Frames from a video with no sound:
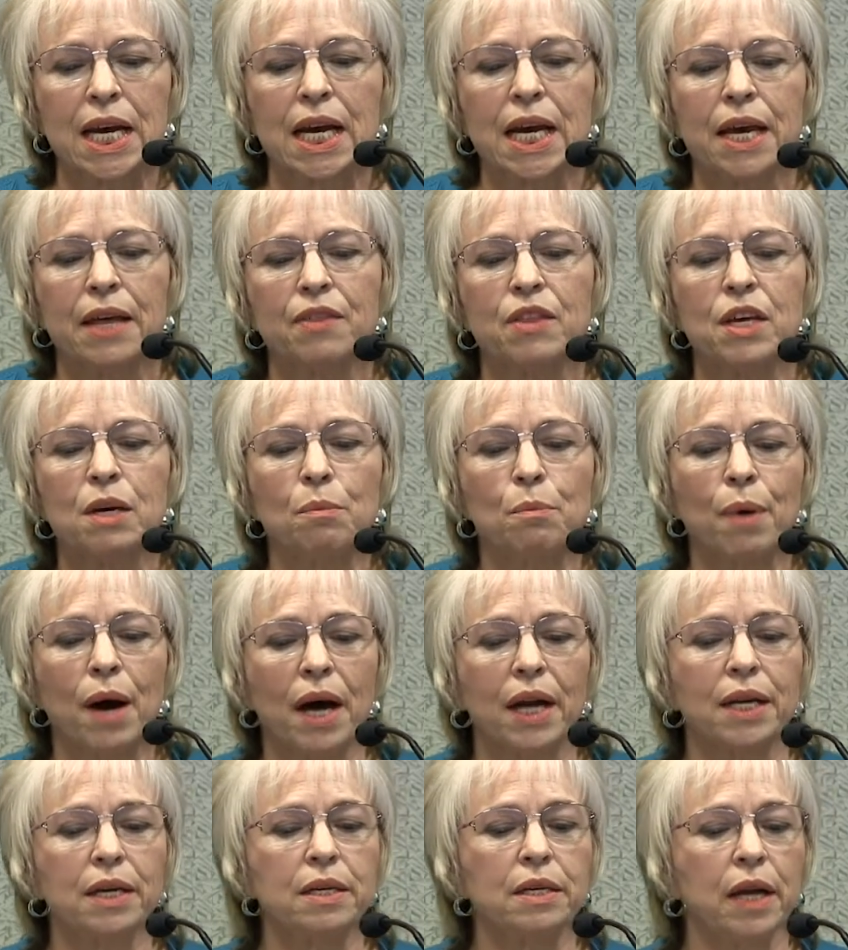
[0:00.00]
The
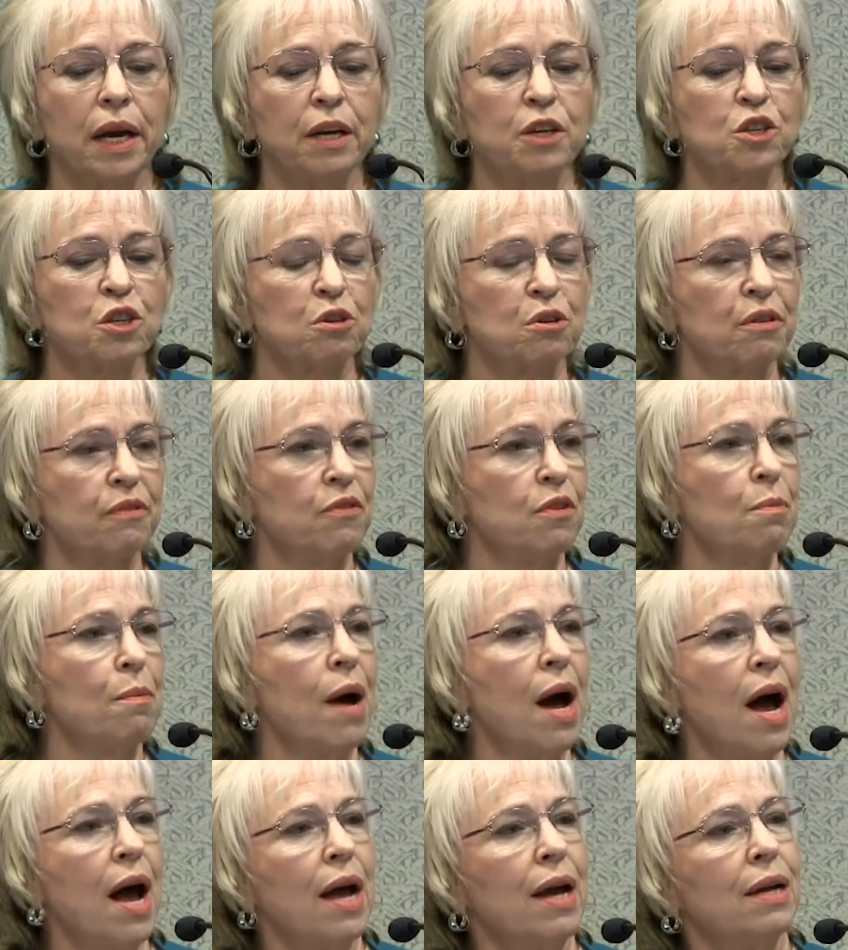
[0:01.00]
embodied nature of the
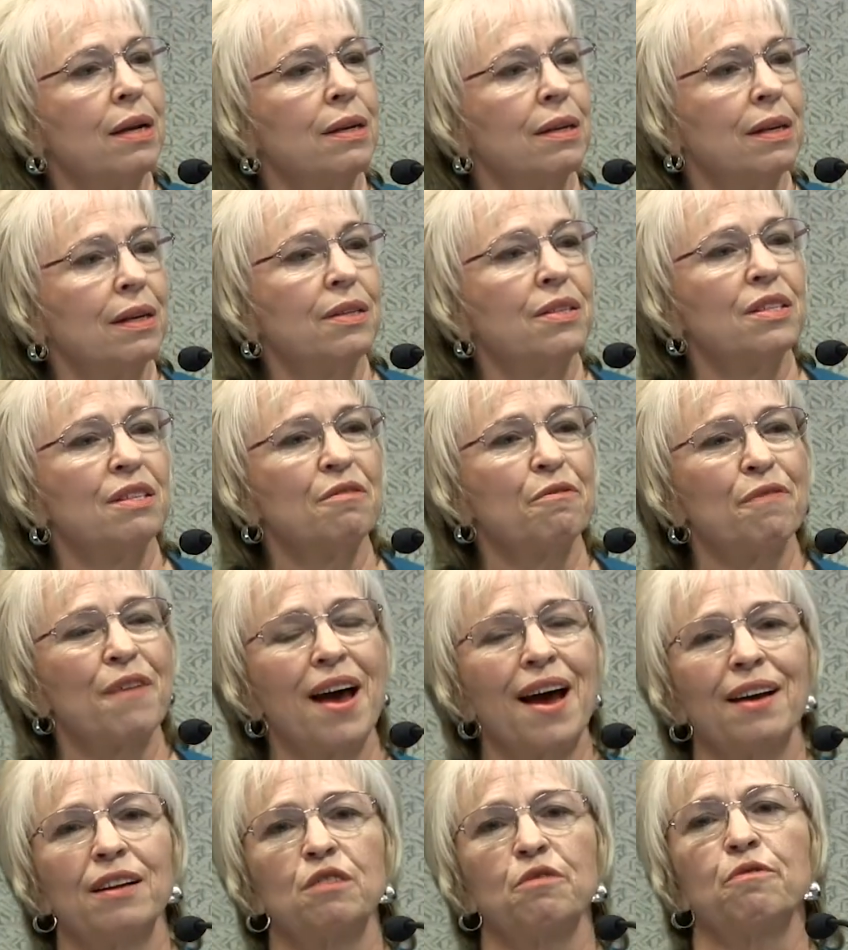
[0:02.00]
mind is in
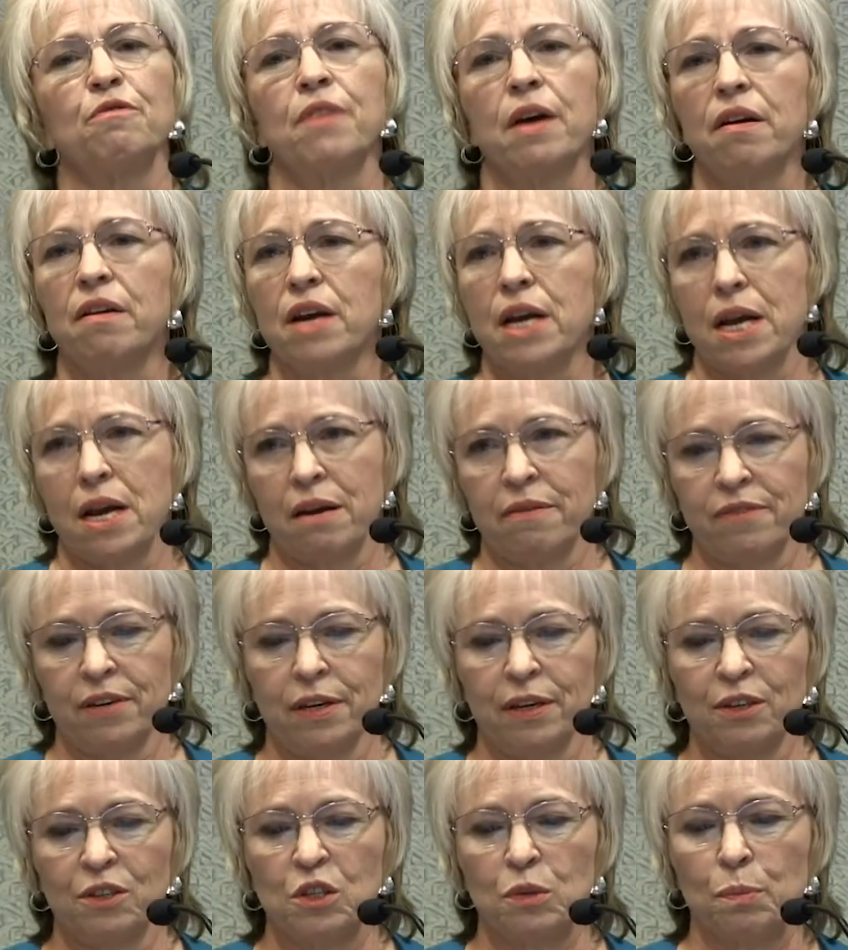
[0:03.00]
fact very
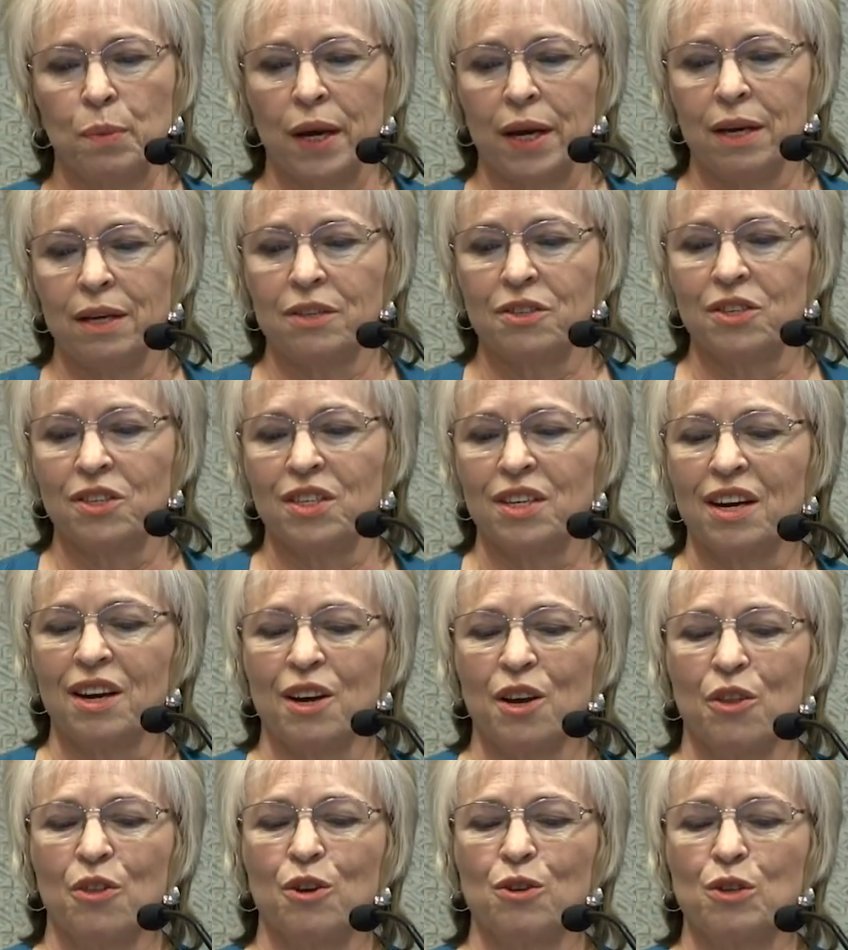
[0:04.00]
evidence-based.
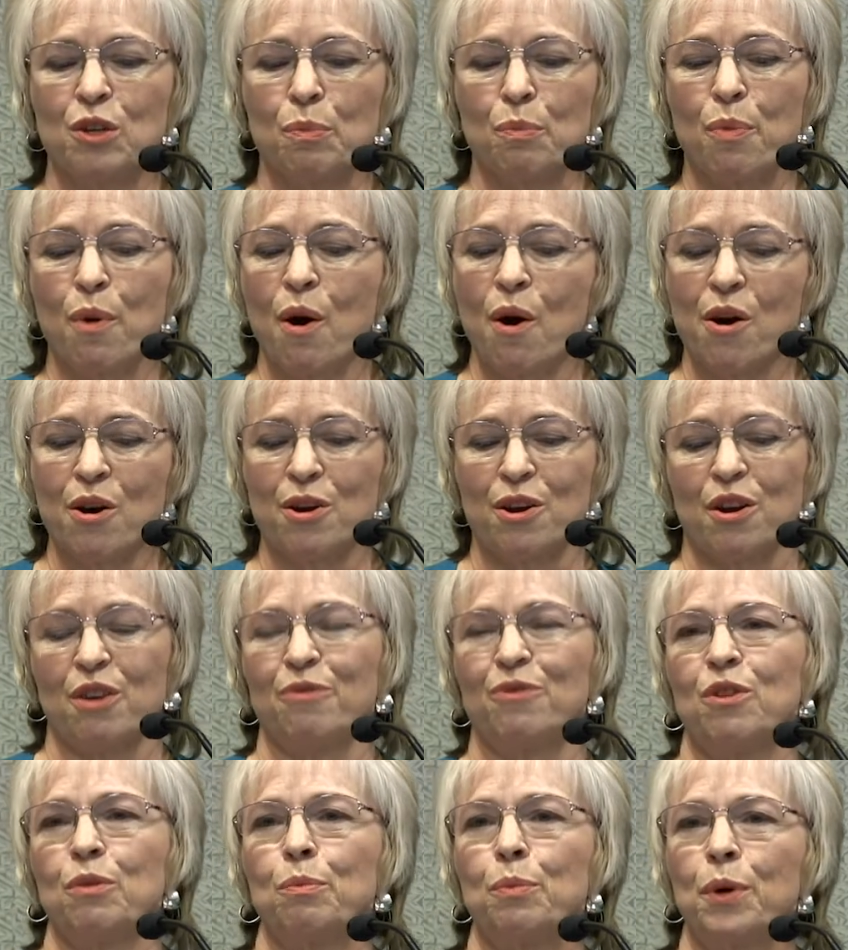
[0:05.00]
There's a part
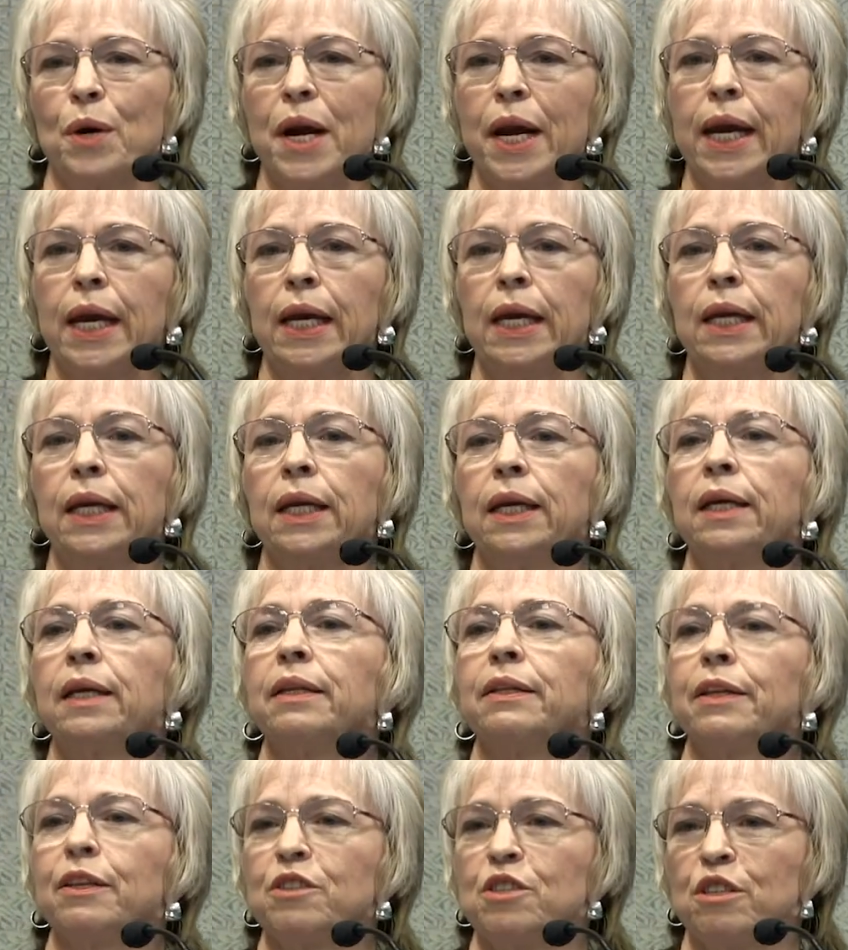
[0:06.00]
of the brain
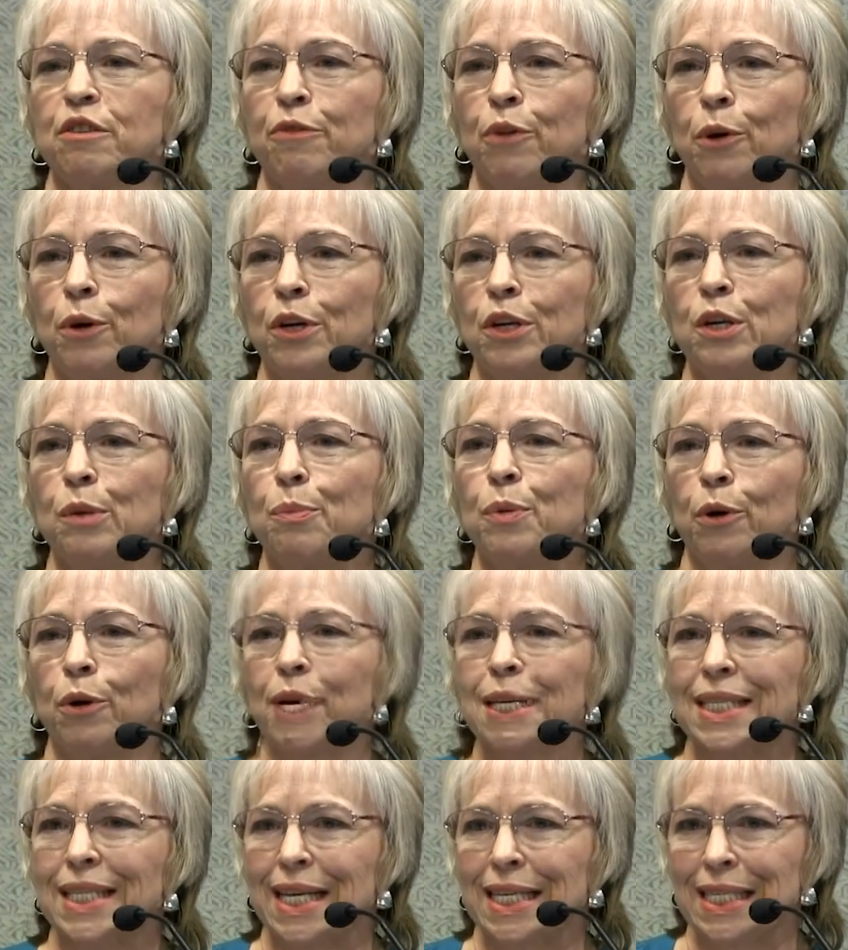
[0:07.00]
that's devoted to
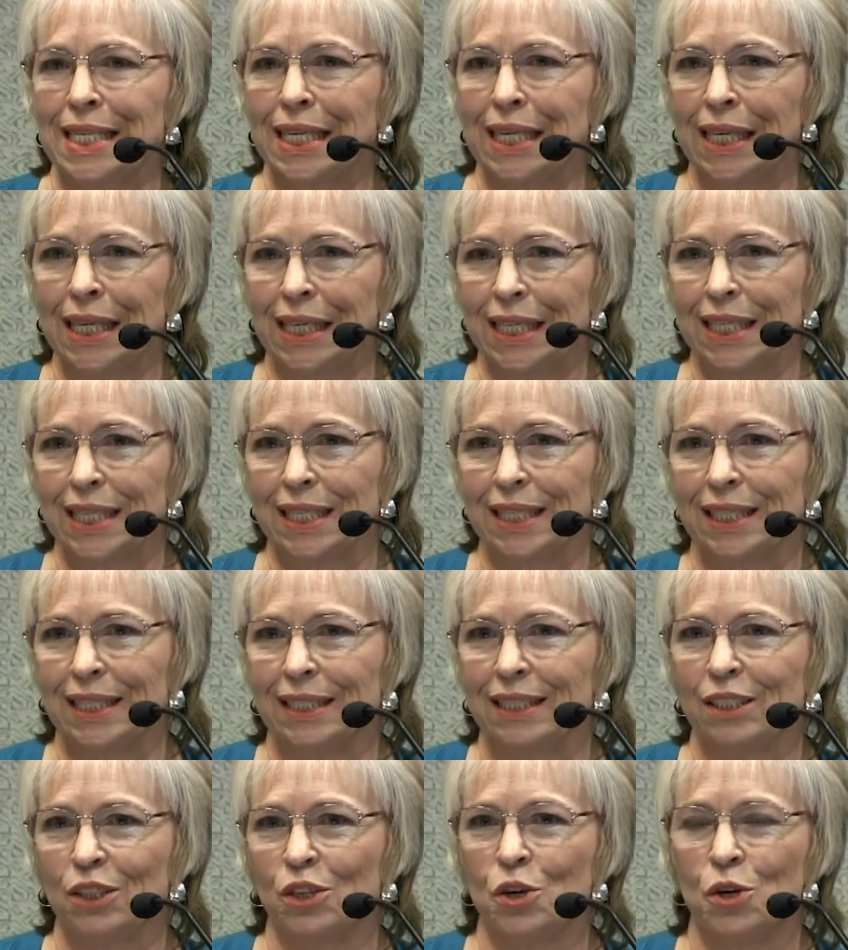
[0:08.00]
processing it,
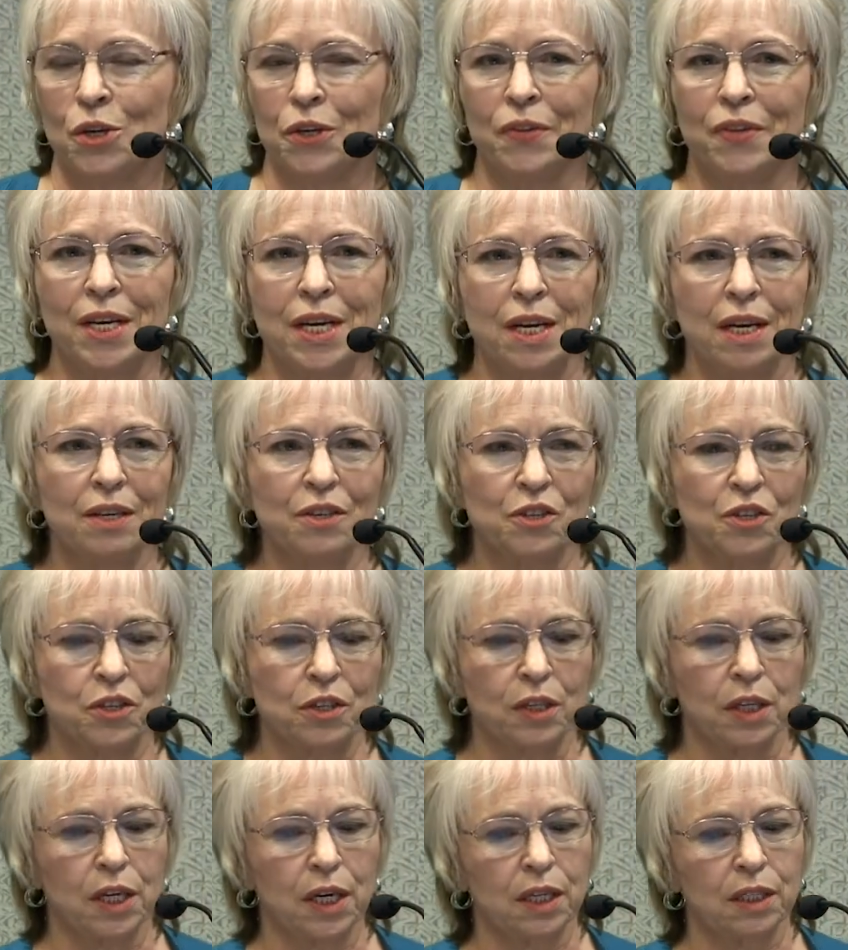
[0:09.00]
called the
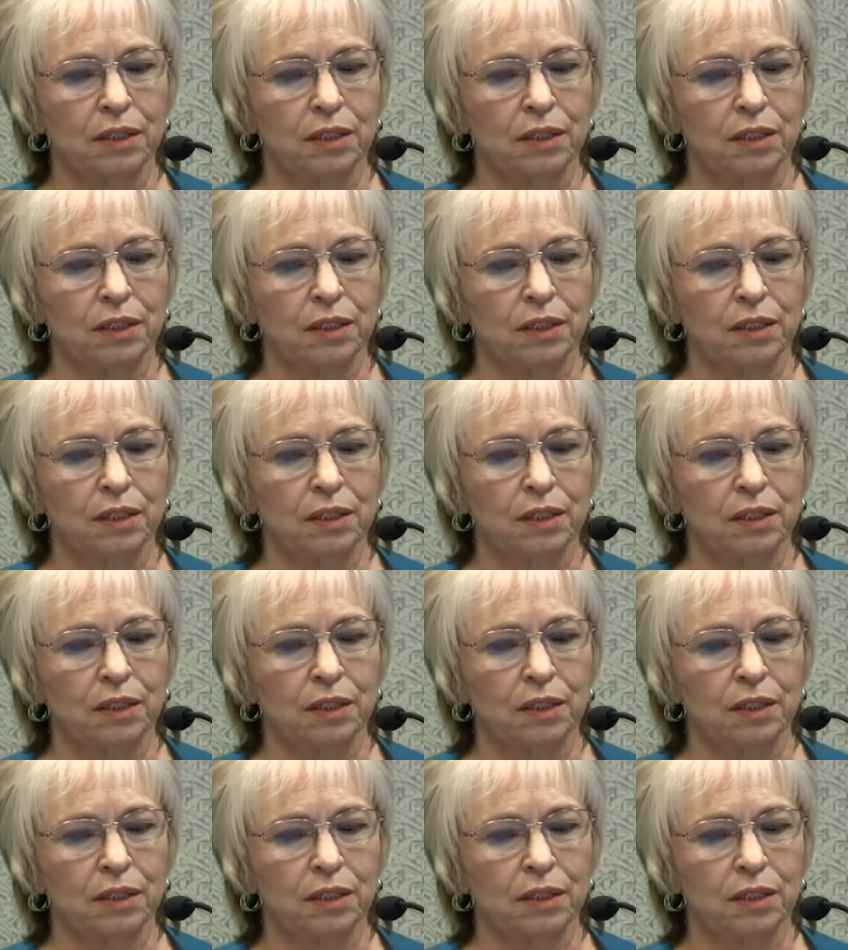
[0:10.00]
insula.